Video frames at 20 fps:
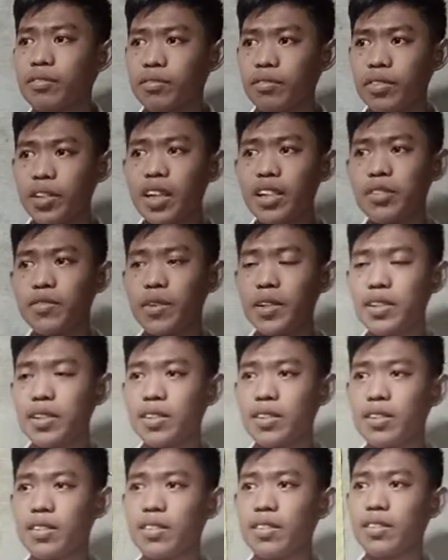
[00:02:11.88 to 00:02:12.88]
Yes,
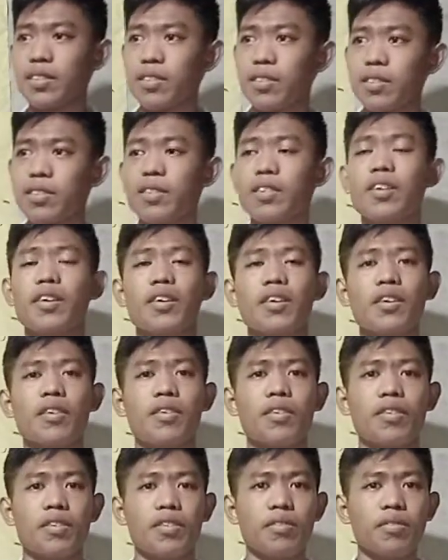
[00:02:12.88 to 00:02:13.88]
Francis.
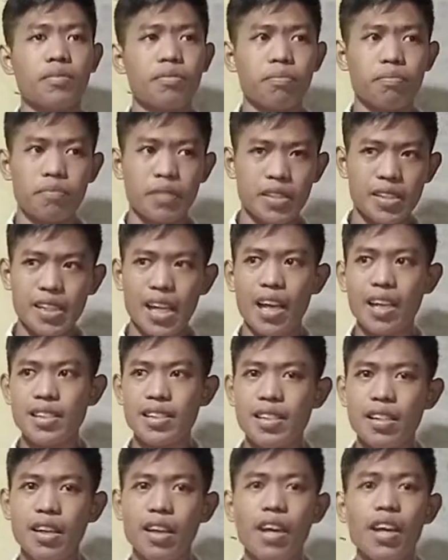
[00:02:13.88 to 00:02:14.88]

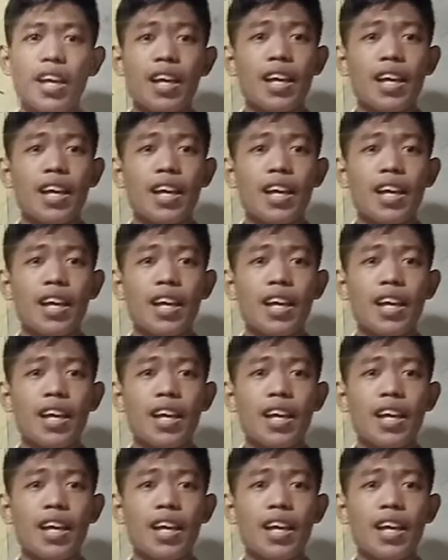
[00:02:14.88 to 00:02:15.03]
Precisely.